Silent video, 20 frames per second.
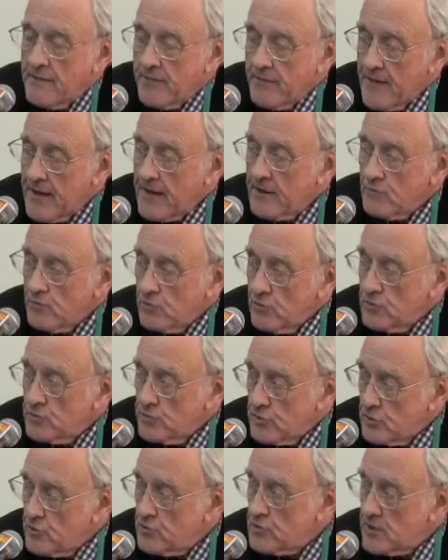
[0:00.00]
That will
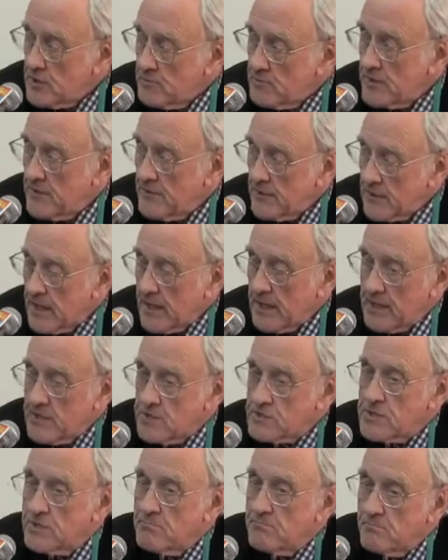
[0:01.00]
usually be the
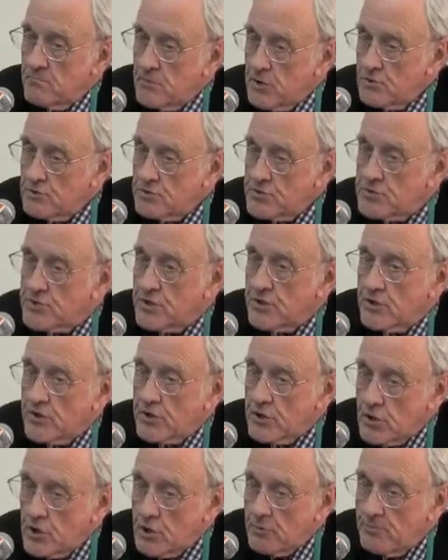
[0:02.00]
case in most
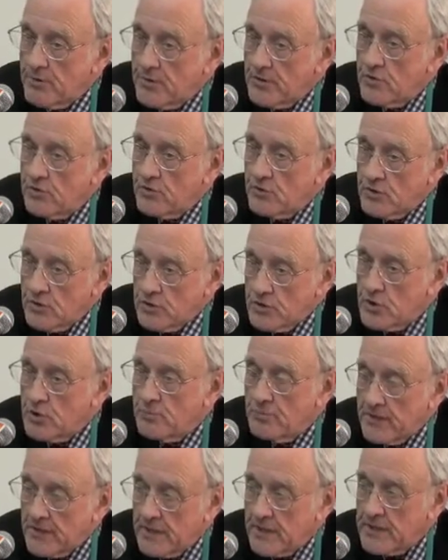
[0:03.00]
urban or
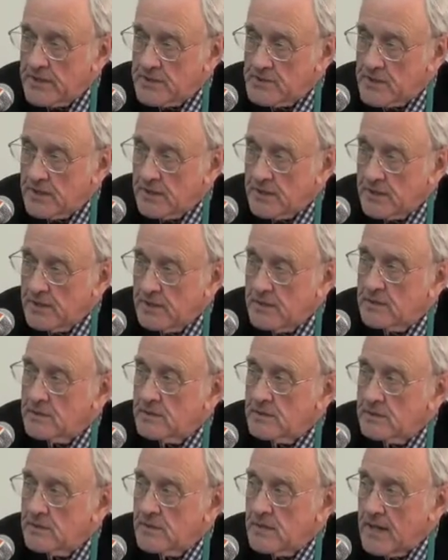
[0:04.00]
urbanizing
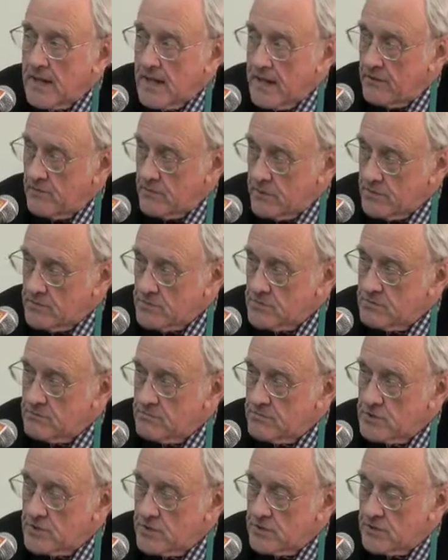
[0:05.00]
areas,
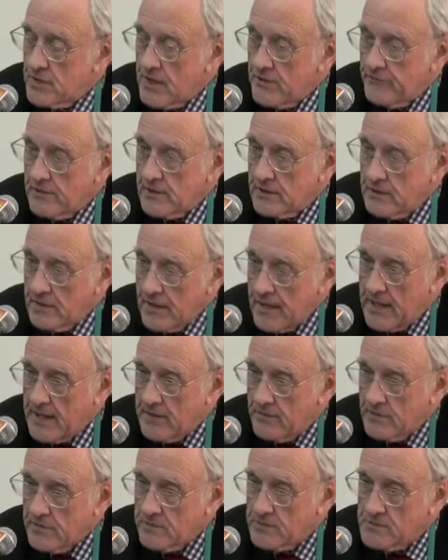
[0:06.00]
geographical
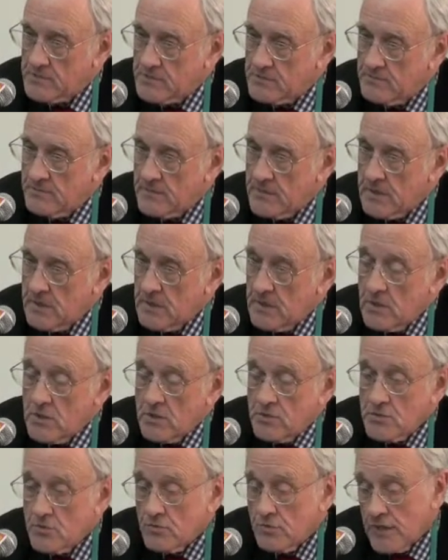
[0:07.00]
areas.
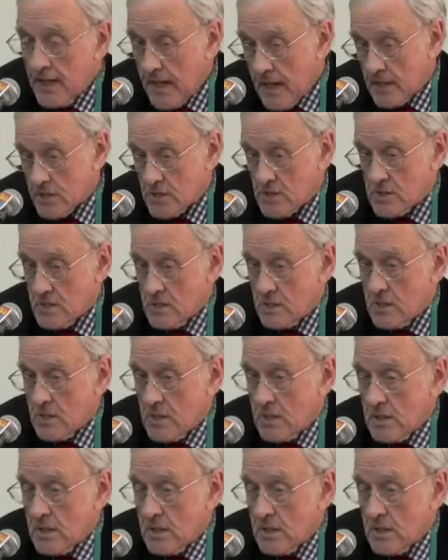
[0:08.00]
So yes,